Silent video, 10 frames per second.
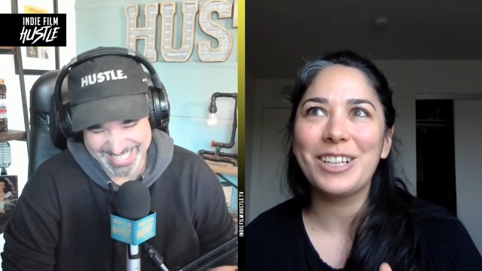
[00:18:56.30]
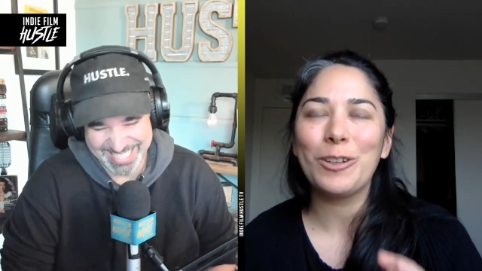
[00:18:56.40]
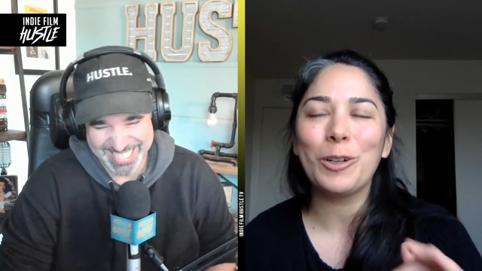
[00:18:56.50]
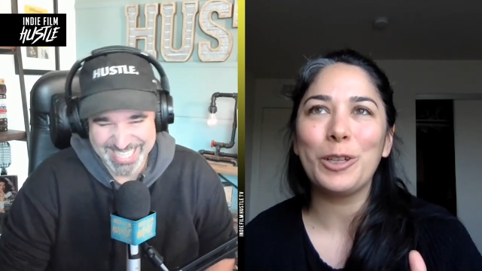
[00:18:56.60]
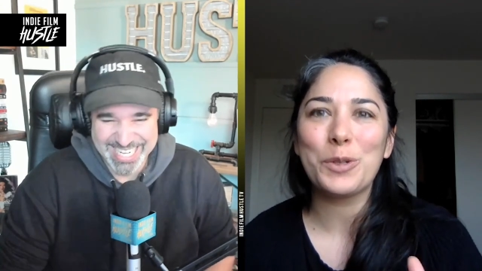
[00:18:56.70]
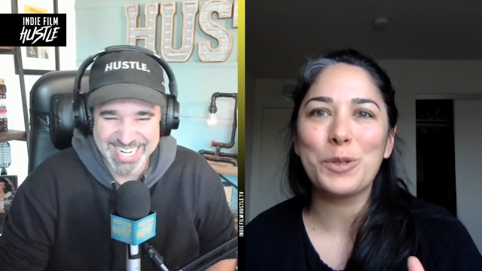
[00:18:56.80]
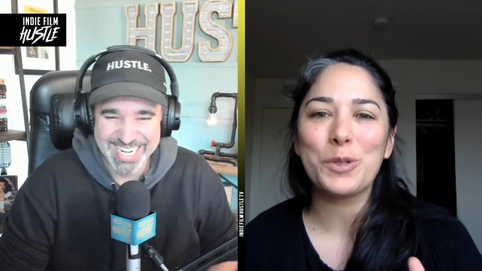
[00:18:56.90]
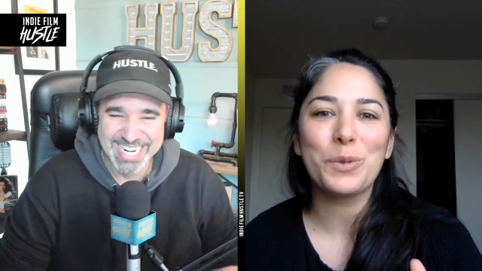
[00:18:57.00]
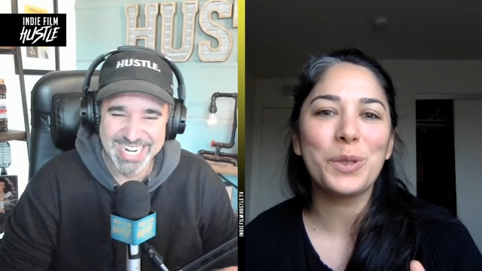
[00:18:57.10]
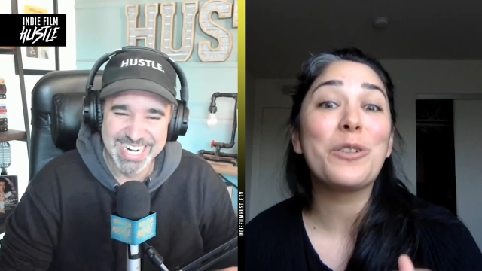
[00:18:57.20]
Speaker 1: he clearly
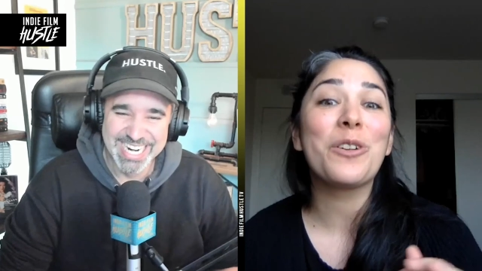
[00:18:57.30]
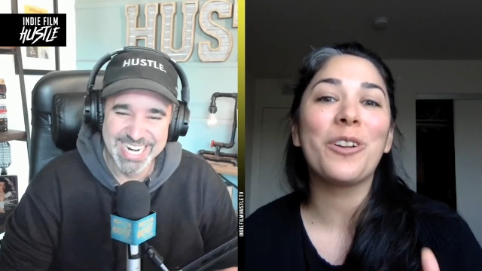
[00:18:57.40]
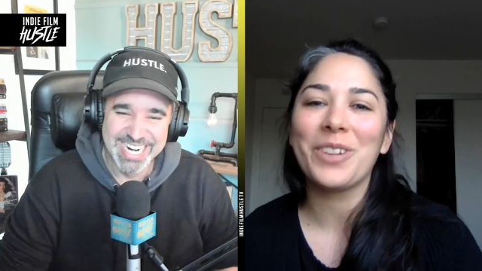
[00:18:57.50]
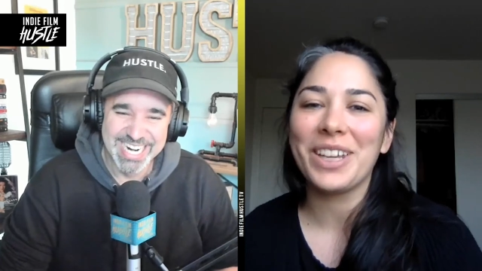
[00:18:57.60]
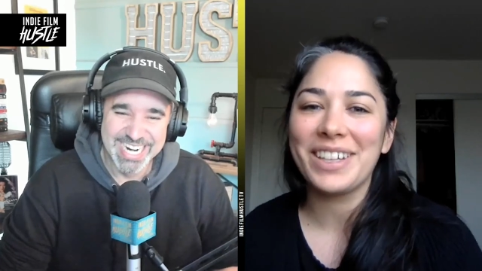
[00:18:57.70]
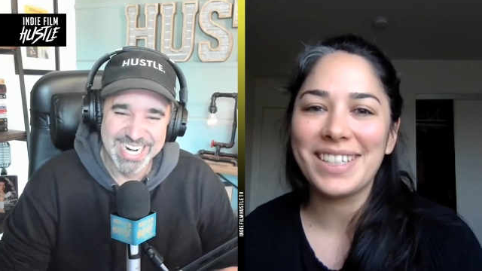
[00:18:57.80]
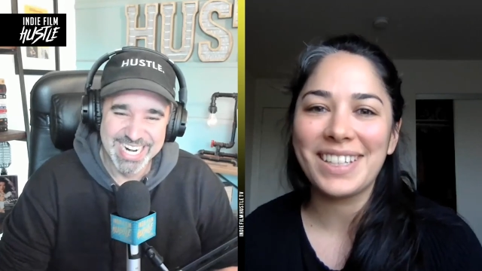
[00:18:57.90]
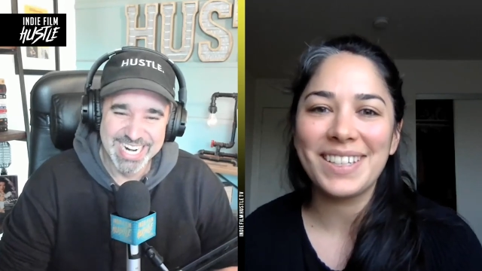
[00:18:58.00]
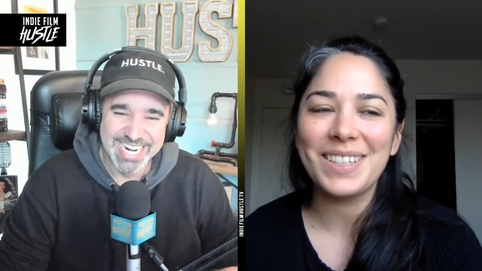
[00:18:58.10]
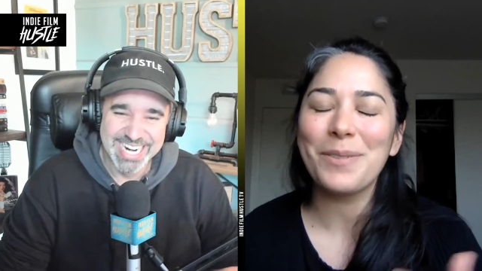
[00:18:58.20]
was really
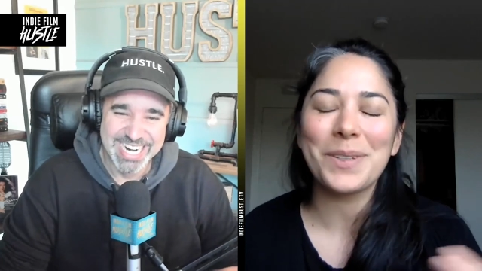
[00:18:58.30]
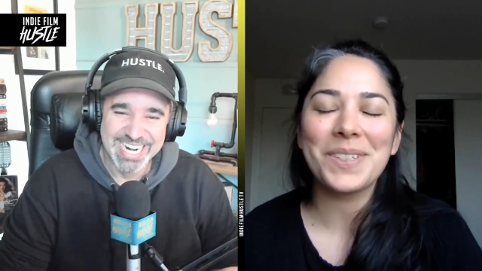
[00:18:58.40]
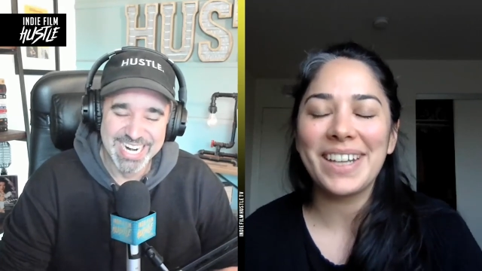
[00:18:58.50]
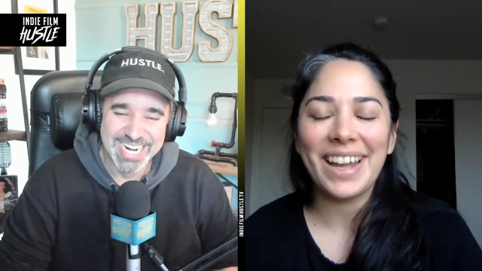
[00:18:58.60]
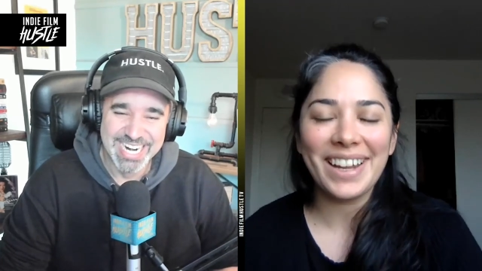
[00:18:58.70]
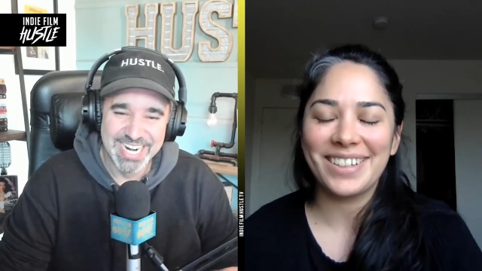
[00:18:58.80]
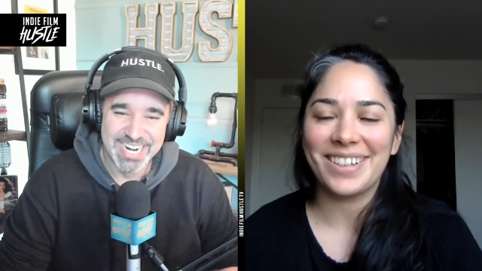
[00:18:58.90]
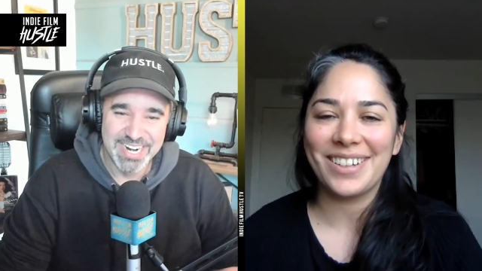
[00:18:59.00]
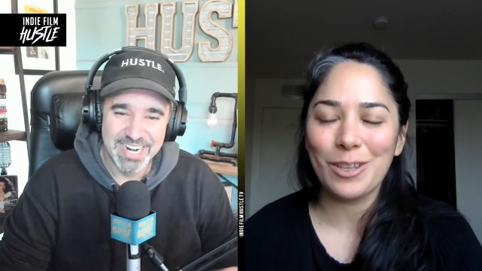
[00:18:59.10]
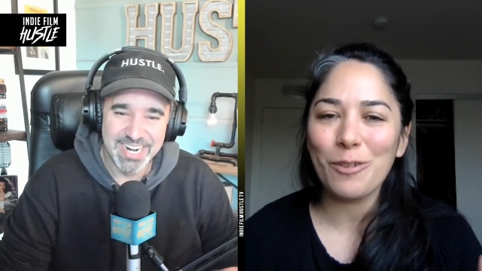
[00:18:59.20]
nervous because he wasn't an
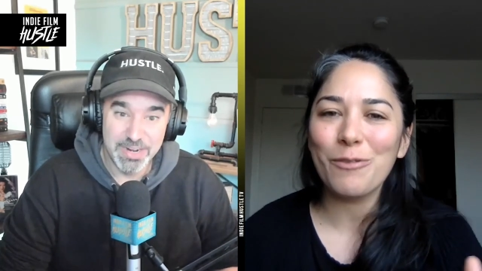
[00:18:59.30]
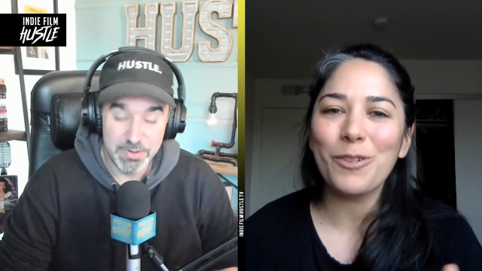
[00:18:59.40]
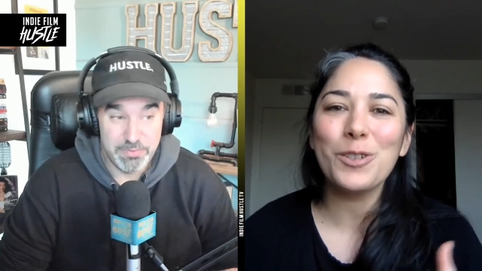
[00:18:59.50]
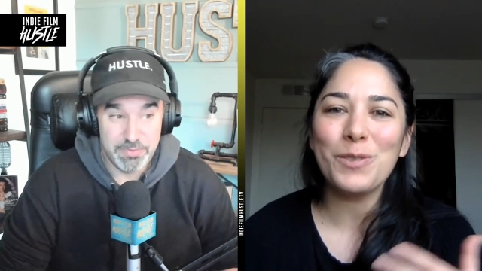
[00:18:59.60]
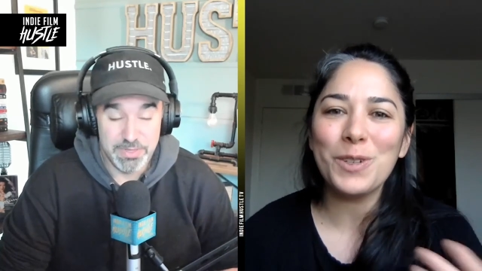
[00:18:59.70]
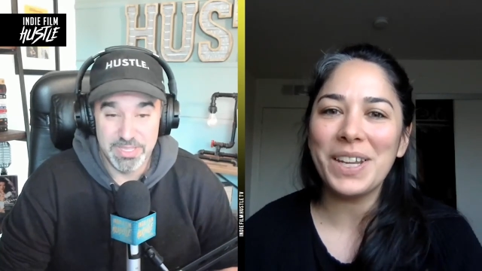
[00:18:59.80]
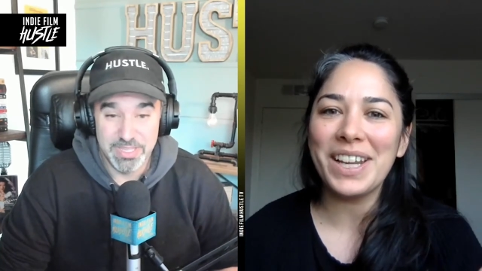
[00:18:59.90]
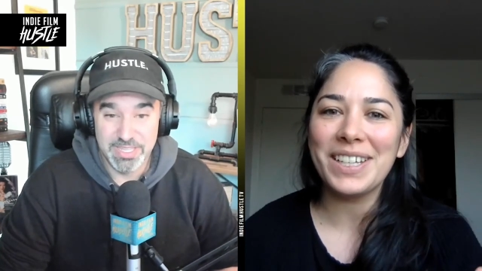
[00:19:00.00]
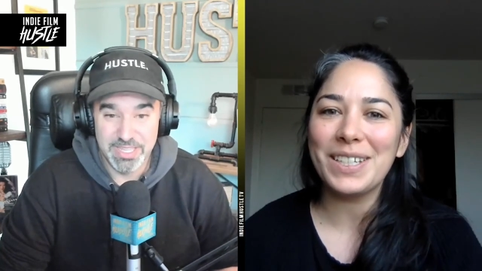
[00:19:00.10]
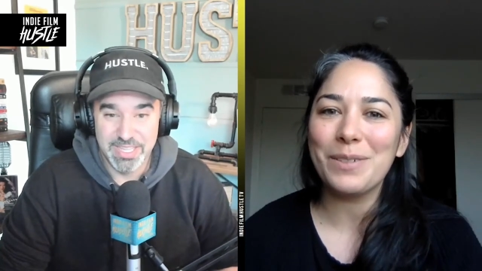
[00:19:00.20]
actor. So the first few
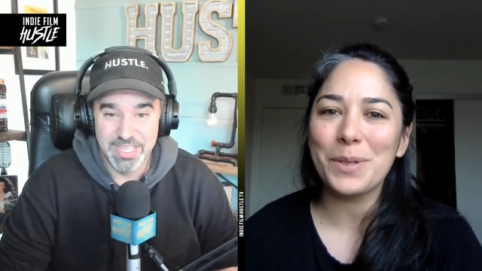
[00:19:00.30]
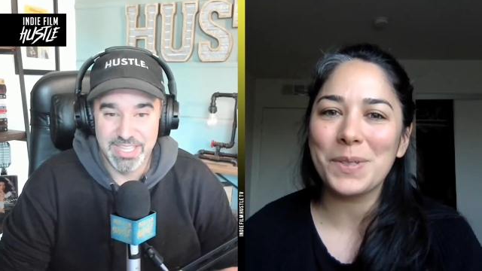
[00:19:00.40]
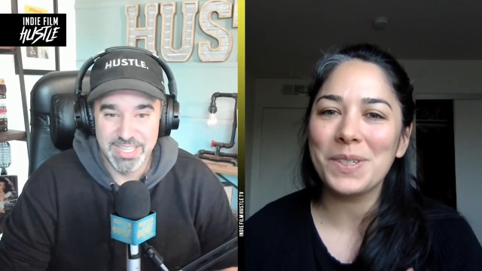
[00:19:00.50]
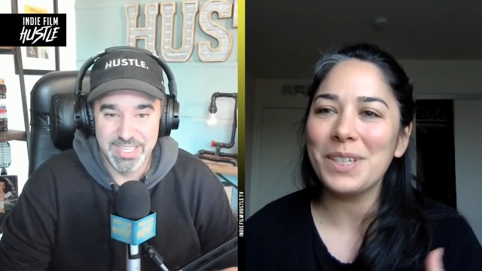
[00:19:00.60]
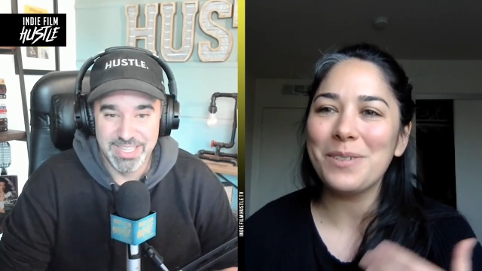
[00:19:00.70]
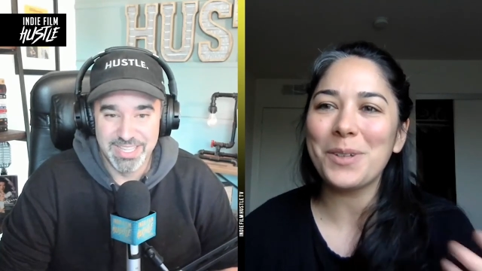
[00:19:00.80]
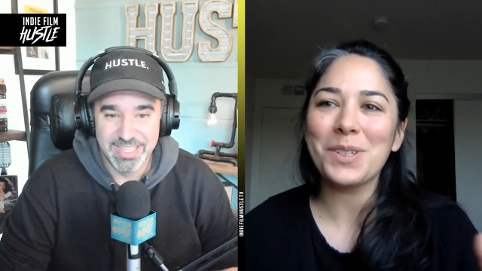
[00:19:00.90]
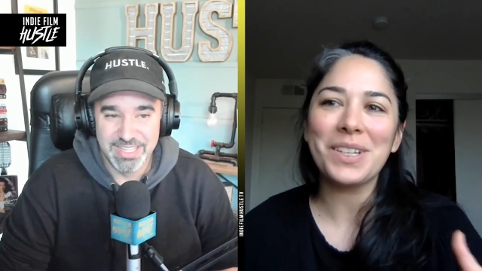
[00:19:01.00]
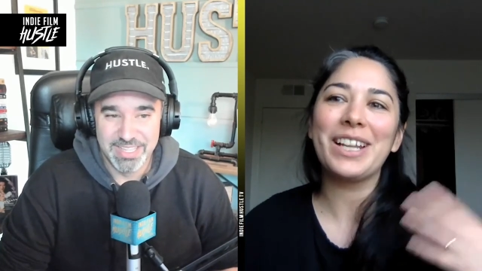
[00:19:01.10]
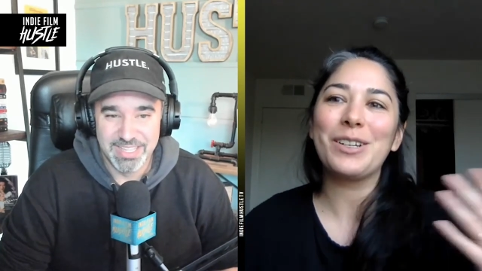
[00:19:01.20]
takes, he wasn't he
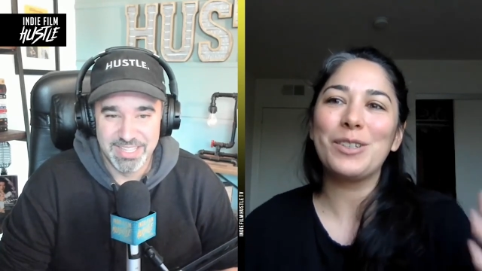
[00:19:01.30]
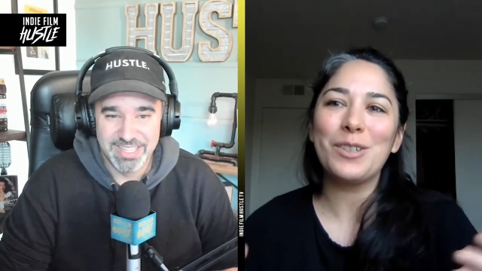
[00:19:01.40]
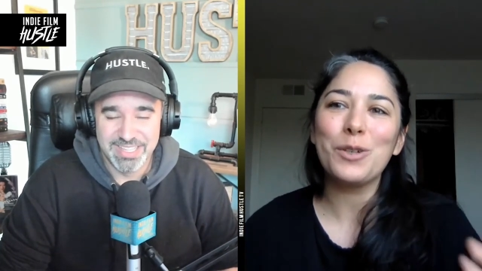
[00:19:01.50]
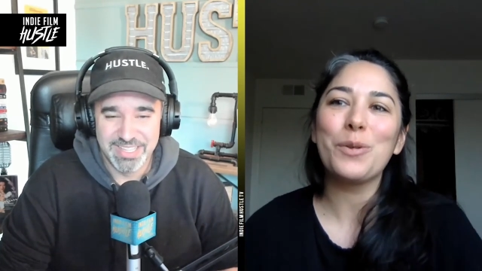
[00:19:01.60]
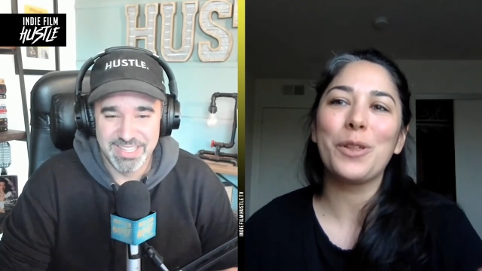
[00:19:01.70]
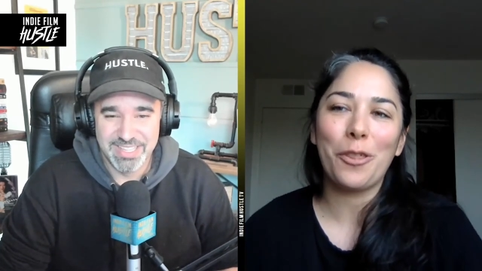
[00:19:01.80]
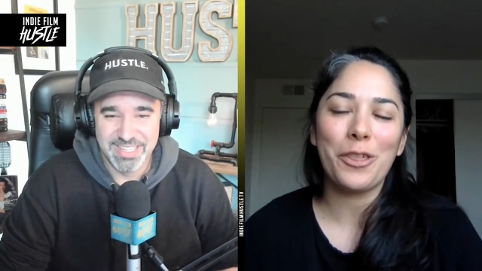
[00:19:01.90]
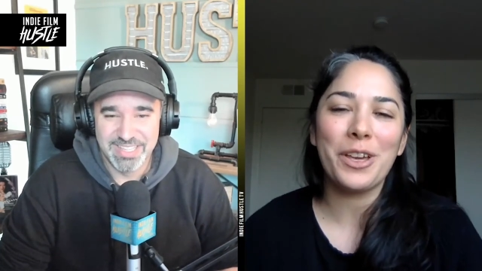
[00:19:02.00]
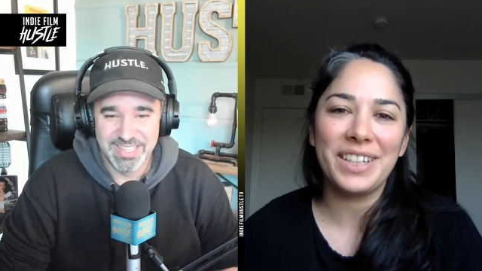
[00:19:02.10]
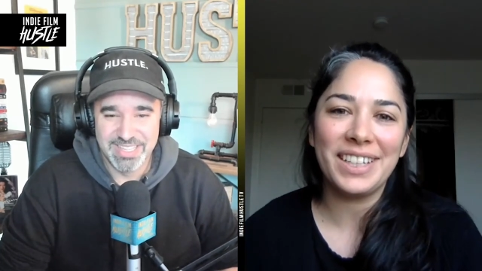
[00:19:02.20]
wasn't like doing the
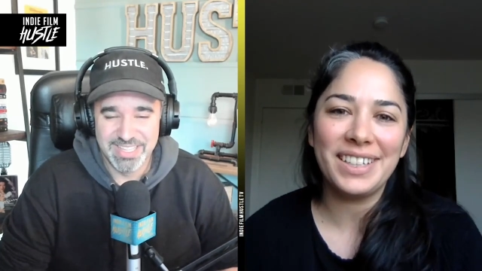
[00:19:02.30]
thing that